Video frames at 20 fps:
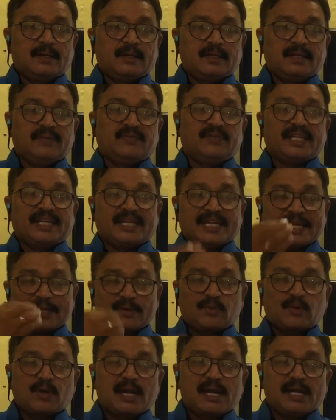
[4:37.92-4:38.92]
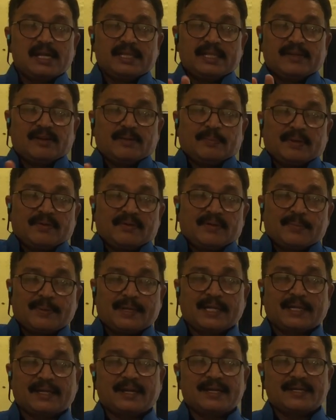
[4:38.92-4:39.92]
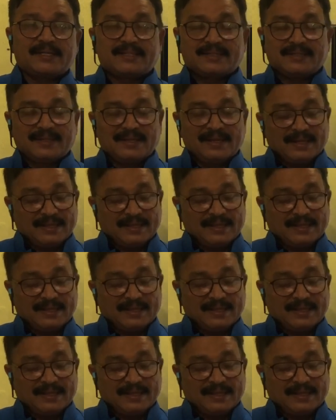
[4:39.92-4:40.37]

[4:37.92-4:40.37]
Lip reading: If they take orally, they will prevent pregnancy.